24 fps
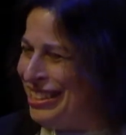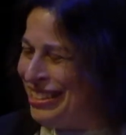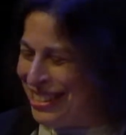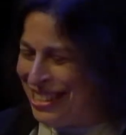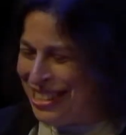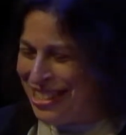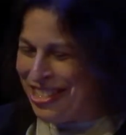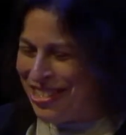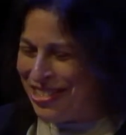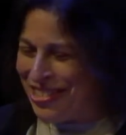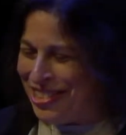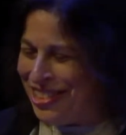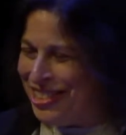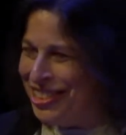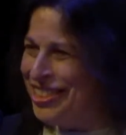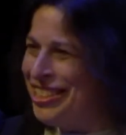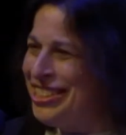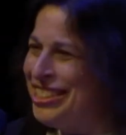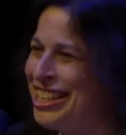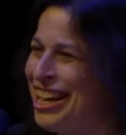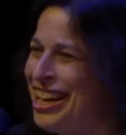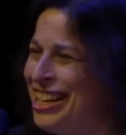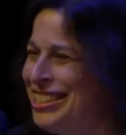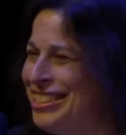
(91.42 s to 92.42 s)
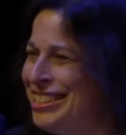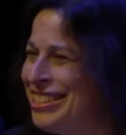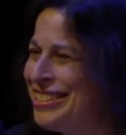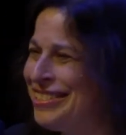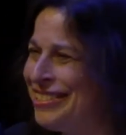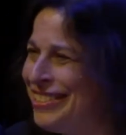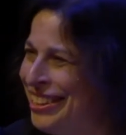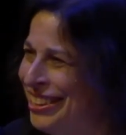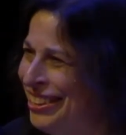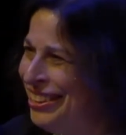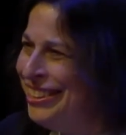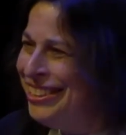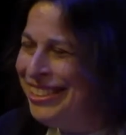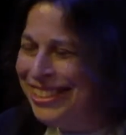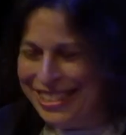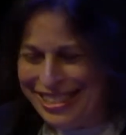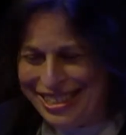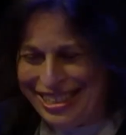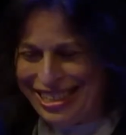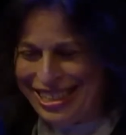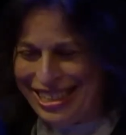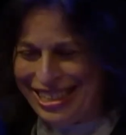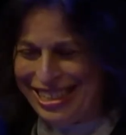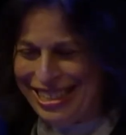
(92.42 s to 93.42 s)
Controller Scott Stringer.
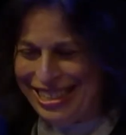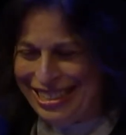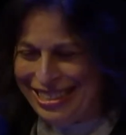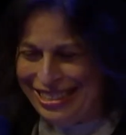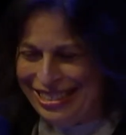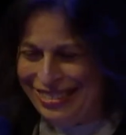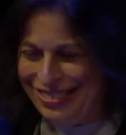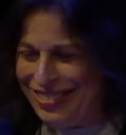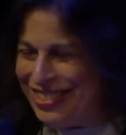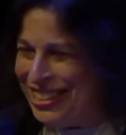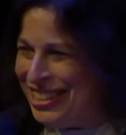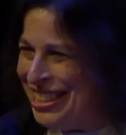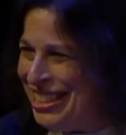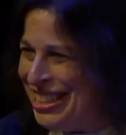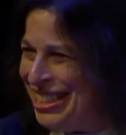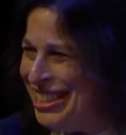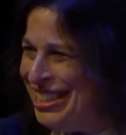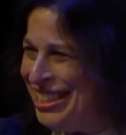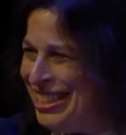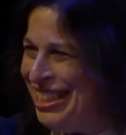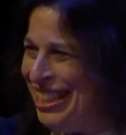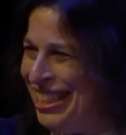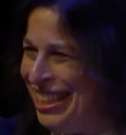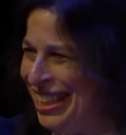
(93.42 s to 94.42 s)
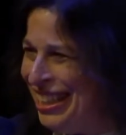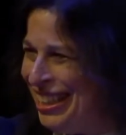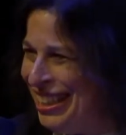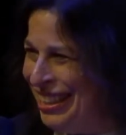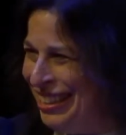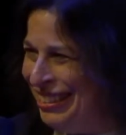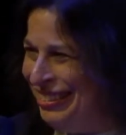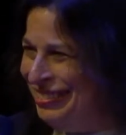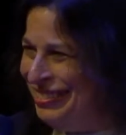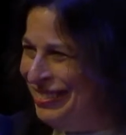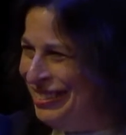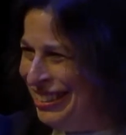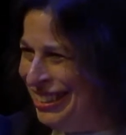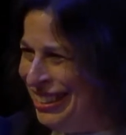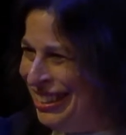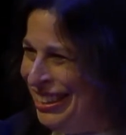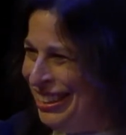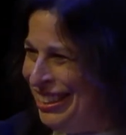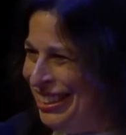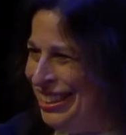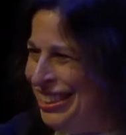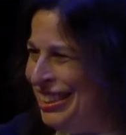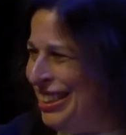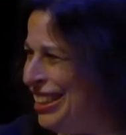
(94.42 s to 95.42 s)
Good to see him
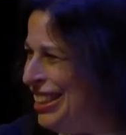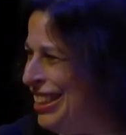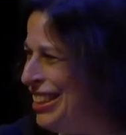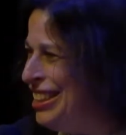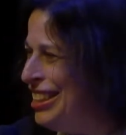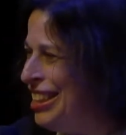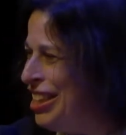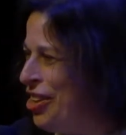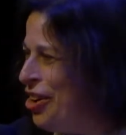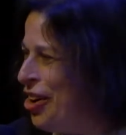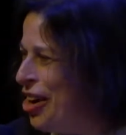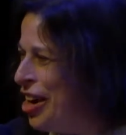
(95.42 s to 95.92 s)
in the